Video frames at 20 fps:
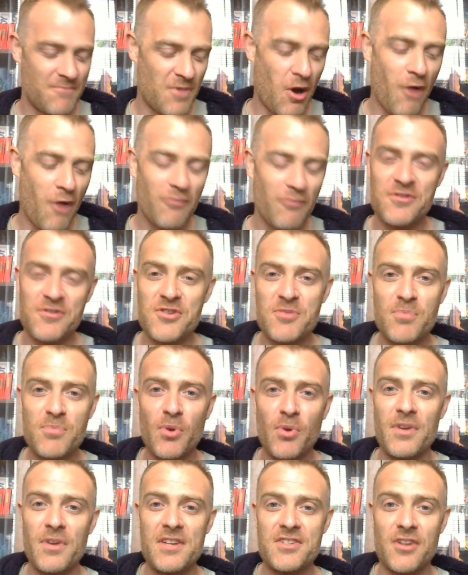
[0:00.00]
often just
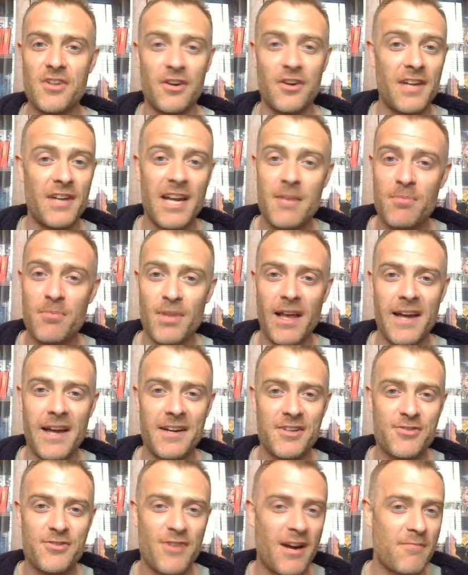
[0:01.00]
put this on and play
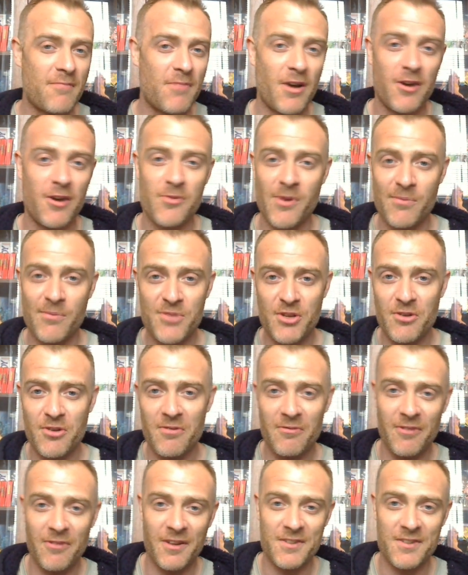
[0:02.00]
in a track mode where I'm
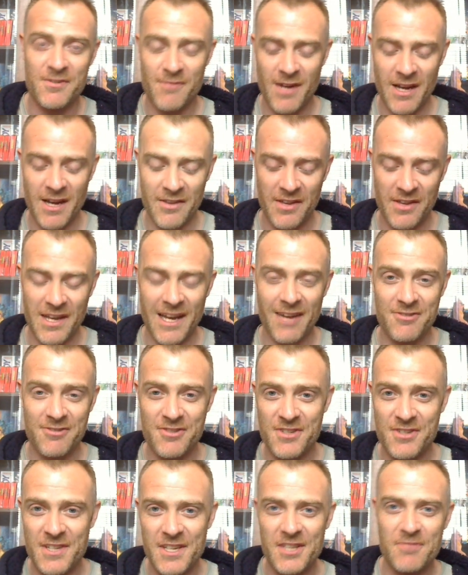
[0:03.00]
doing things around the house,
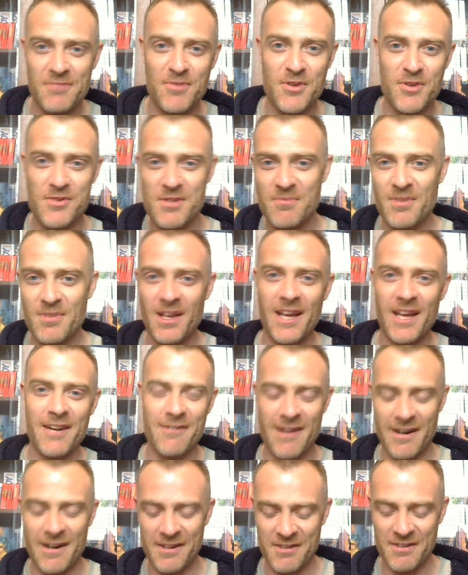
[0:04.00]
just hear the music playing
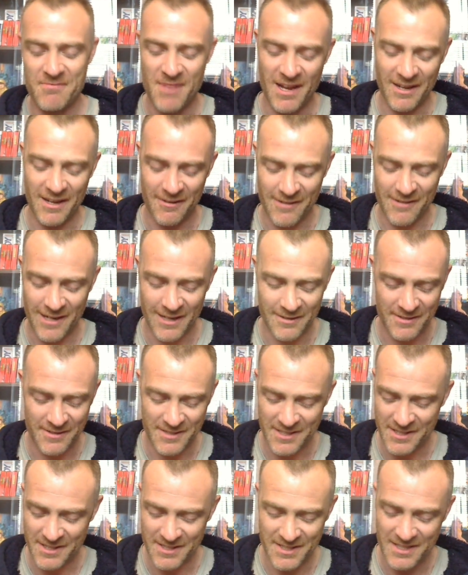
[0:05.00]
around in the
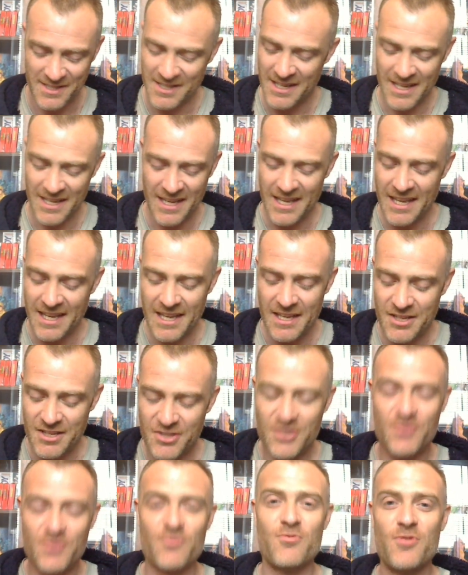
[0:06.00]
background, and
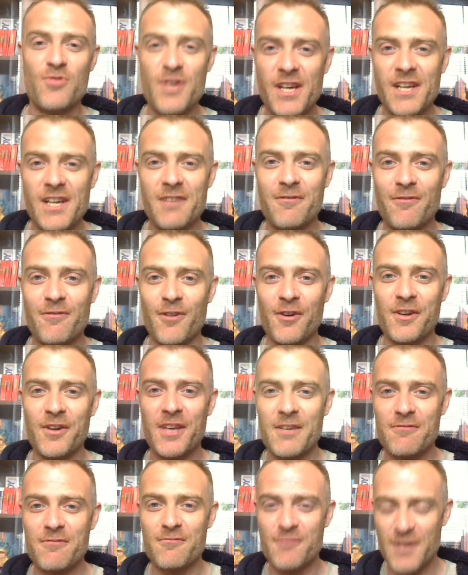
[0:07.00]
just really
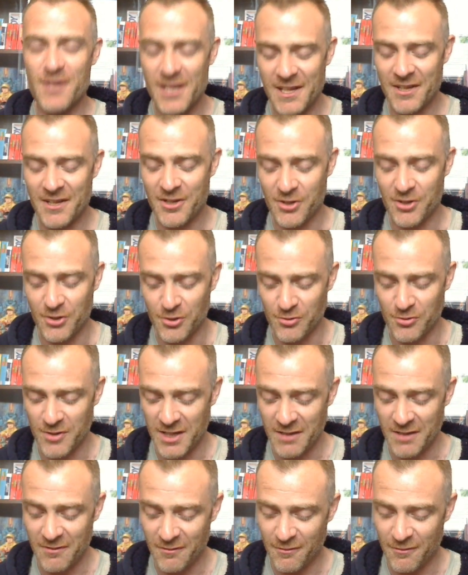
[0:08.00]
funky, really cool,
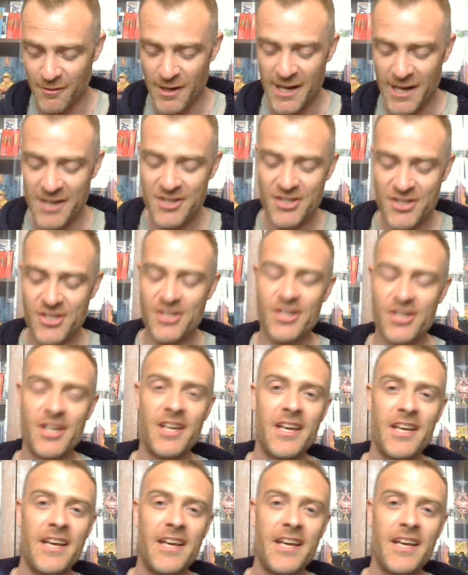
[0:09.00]
really fresh.